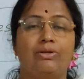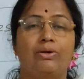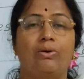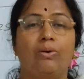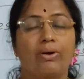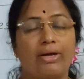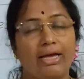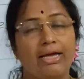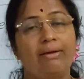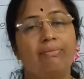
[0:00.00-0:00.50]

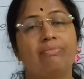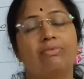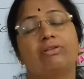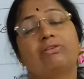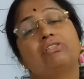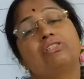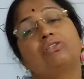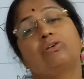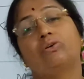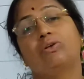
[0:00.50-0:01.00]
Okay,
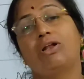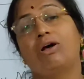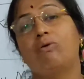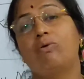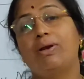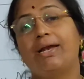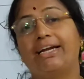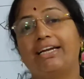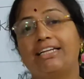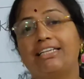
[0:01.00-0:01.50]
so now
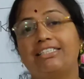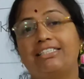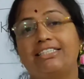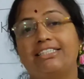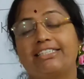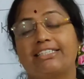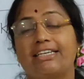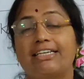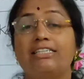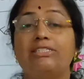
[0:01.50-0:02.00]
let us
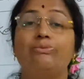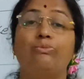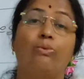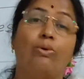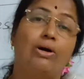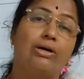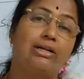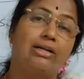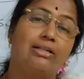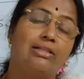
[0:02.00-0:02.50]
discuss
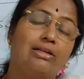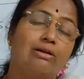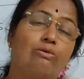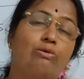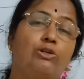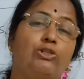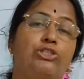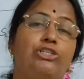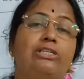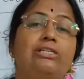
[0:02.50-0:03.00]
what are the
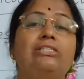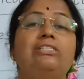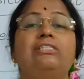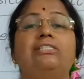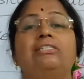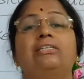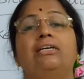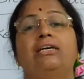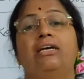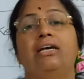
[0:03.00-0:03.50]

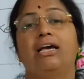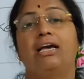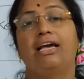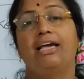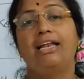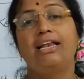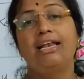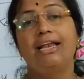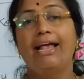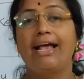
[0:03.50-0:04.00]
questions
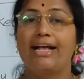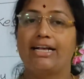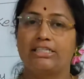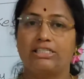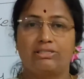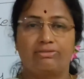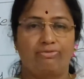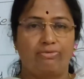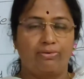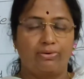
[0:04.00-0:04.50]
in
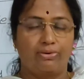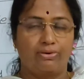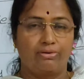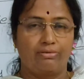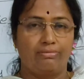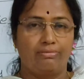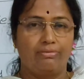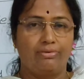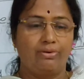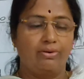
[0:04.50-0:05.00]
S4.
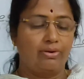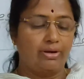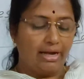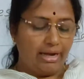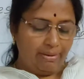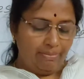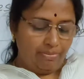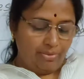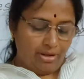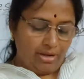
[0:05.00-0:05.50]

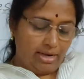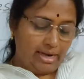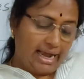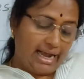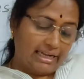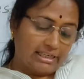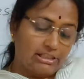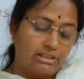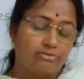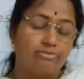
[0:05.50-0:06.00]
Okay,
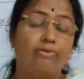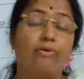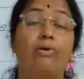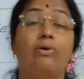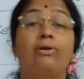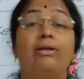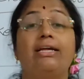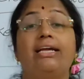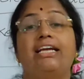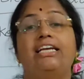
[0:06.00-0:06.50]

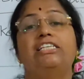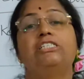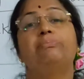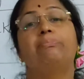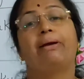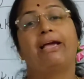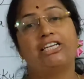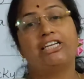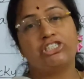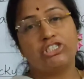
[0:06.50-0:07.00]
S4 is
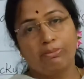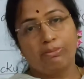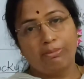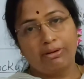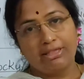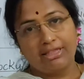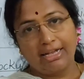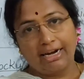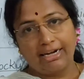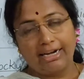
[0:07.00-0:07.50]
page number
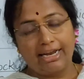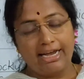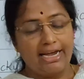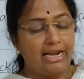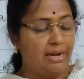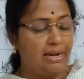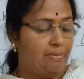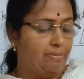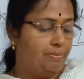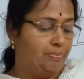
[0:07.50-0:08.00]

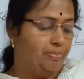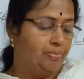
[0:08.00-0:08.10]
13.